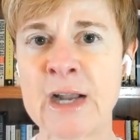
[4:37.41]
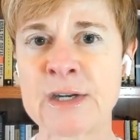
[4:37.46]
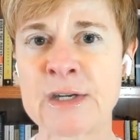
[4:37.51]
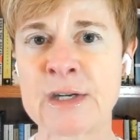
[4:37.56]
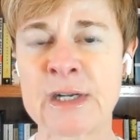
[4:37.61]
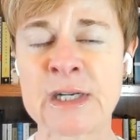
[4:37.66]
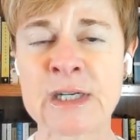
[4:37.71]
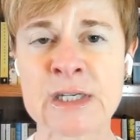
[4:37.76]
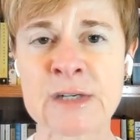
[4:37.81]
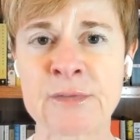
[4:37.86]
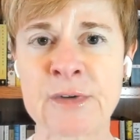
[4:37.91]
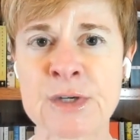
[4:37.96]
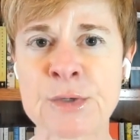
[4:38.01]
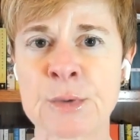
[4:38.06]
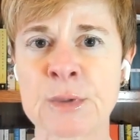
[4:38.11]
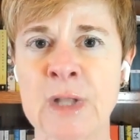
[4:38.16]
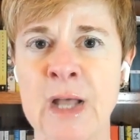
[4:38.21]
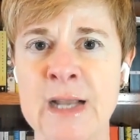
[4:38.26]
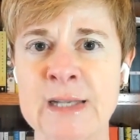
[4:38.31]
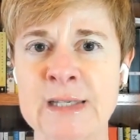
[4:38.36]

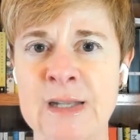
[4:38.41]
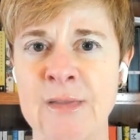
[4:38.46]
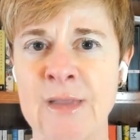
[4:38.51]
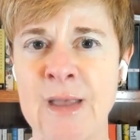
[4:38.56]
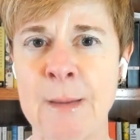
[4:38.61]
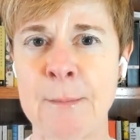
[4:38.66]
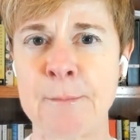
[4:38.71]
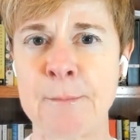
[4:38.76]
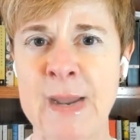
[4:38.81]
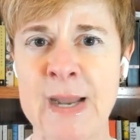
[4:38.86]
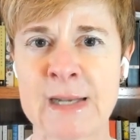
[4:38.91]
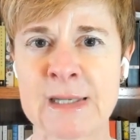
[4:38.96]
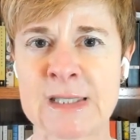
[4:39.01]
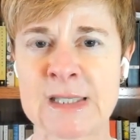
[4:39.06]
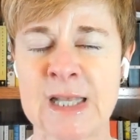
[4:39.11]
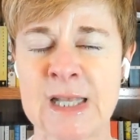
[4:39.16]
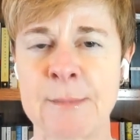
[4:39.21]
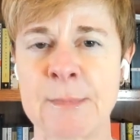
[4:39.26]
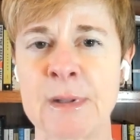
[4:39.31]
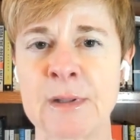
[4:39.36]
individualizing them makes
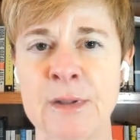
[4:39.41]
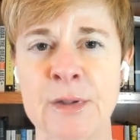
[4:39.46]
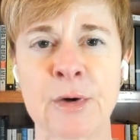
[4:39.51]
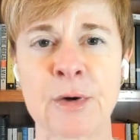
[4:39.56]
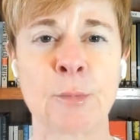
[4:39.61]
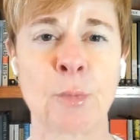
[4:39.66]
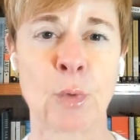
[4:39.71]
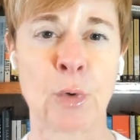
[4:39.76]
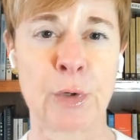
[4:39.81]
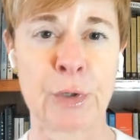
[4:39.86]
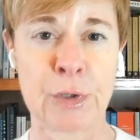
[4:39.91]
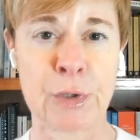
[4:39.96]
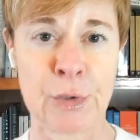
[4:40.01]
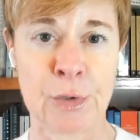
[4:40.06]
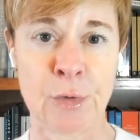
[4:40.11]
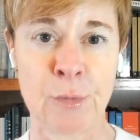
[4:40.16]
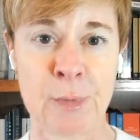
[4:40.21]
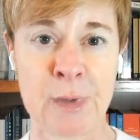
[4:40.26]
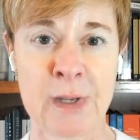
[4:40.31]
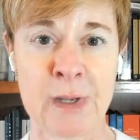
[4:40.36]
them a little more
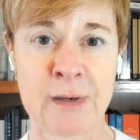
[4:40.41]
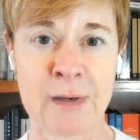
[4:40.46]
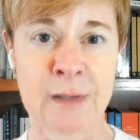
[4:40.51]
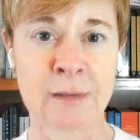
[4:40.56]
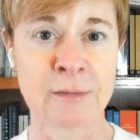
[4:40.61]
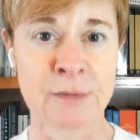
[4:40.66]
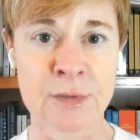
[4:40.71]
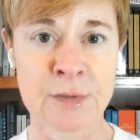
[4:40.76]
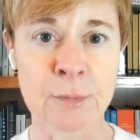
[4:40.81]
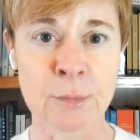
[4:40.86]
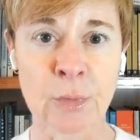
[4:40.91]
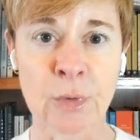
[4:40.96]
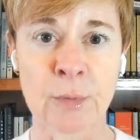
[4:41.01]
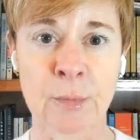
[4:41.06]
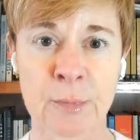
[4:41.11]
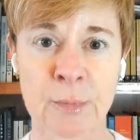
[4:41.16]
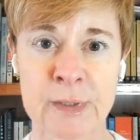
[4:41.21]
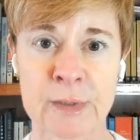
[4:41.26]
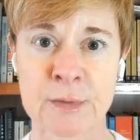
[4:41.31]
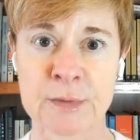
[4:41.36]
human, a little more
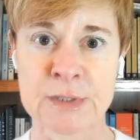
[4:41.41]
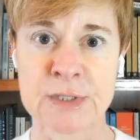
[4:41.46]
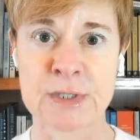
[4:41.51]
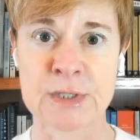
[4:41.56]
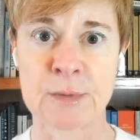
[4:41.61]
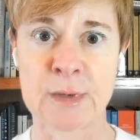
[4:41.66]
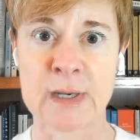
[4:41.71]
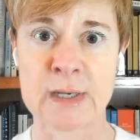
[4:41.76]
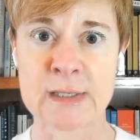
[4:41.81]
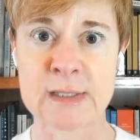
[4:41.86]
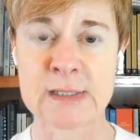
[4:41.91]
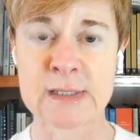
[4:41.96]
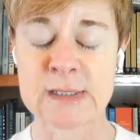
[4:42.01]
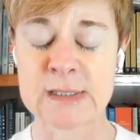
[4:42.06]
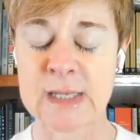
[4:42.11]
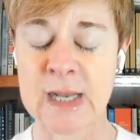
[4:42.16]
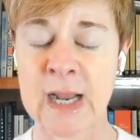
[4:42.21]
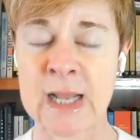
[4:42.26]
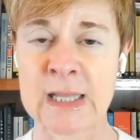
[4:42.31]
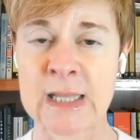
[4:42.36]
real to
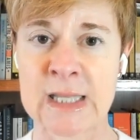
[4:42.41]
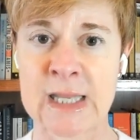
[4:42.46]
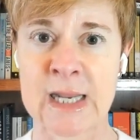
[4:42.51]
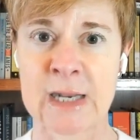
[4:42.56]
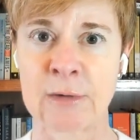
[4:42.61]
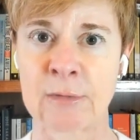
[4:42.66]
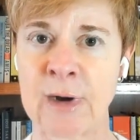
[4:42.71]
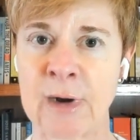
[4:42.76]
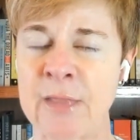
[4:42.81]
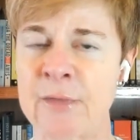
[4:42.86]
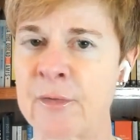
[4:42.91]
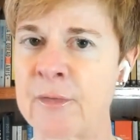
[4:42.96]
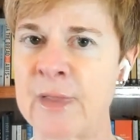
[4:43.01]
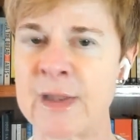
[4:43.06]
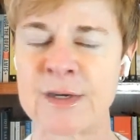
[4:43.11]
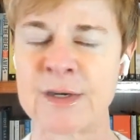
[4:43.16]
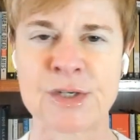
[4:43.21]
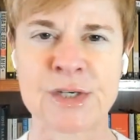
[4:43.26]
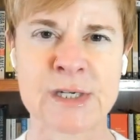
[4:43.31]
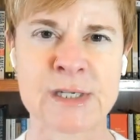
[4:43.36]
us, I think, rather
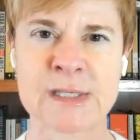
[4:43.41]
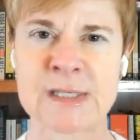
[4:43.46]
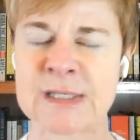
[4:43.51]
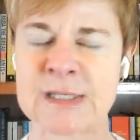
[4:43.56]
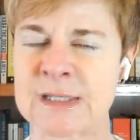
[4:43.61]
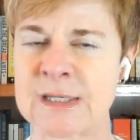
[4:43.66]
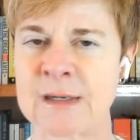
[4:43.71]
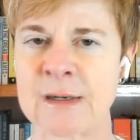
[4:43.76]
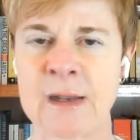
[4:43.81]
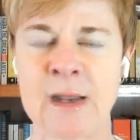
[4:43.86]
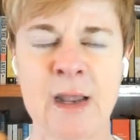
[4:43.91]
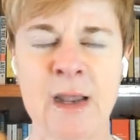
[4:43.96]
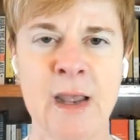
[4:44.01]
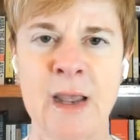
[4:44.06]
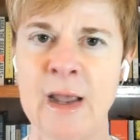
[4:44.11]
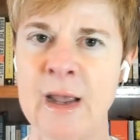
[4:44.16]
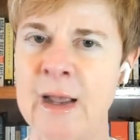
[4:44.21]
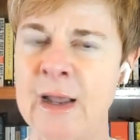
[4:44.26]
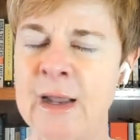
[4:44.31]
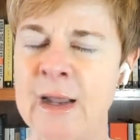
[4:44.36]
than just
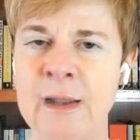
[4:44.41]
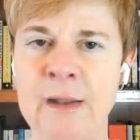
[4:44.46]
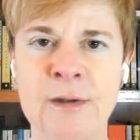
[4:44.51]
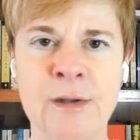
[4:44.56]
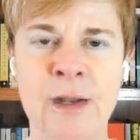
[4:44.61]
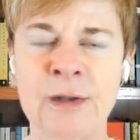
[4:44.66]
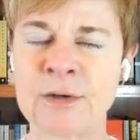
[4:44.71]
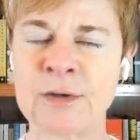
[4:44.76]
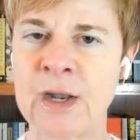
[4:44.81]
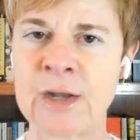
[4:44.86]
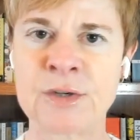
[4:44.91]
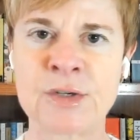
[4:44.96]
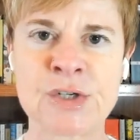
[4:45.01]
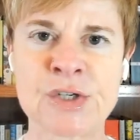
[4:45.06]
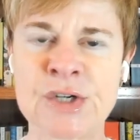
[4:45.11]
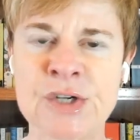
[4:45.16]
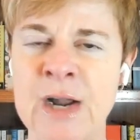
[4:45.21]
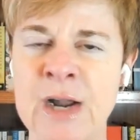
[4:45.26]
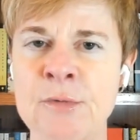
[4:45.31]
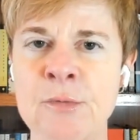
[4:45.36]
a
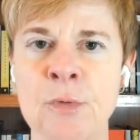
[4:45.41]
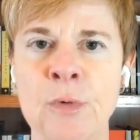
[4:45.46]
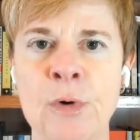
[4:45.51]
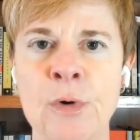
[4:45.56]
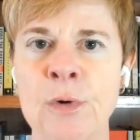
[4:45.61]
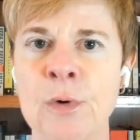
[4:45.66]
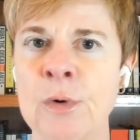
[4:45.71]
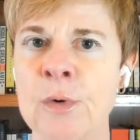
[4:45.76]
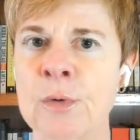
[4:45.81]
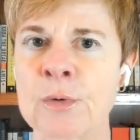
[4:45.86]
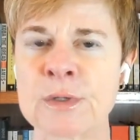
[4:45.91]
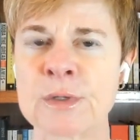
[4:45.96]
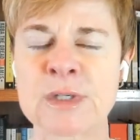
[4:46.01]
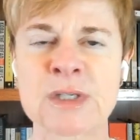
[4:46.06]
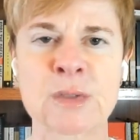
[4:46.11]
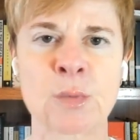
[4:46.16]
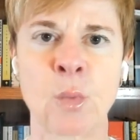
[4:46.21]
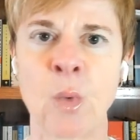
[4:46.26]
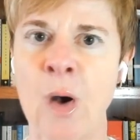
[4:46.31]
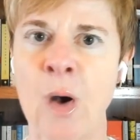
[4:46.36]
general
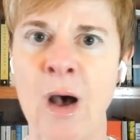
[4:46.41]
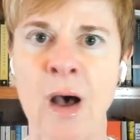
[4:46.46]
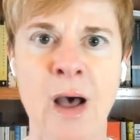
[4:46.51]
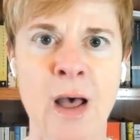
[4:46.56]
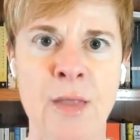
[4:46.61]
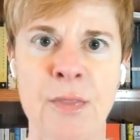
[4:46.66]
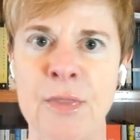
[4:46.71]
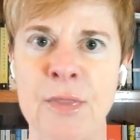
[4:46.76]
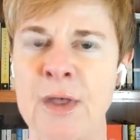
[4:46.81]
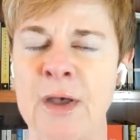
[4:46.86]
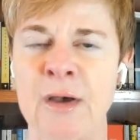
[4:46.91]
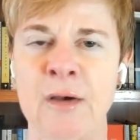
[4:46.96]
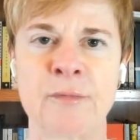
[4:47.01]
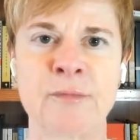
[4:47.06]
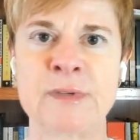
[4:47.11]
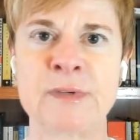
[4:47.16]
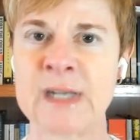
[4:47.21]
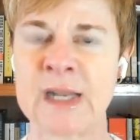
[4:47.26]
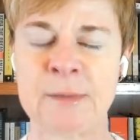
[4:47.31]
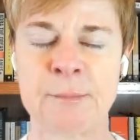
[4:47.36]
swath
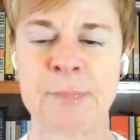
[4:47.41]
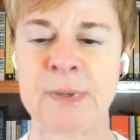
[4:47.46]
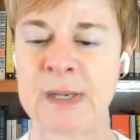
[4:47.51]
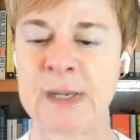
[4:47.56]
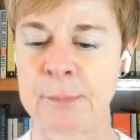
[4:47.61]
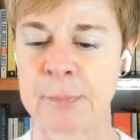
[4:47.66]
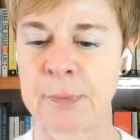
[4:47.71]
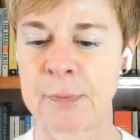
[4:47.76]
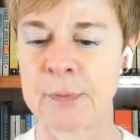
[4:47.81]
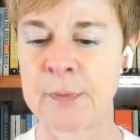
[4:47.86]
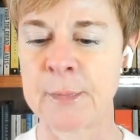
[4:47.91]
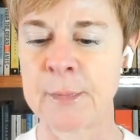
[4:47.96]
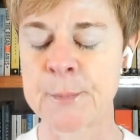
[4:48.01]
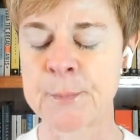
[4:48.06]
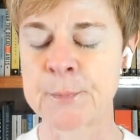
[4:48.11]
of dead people.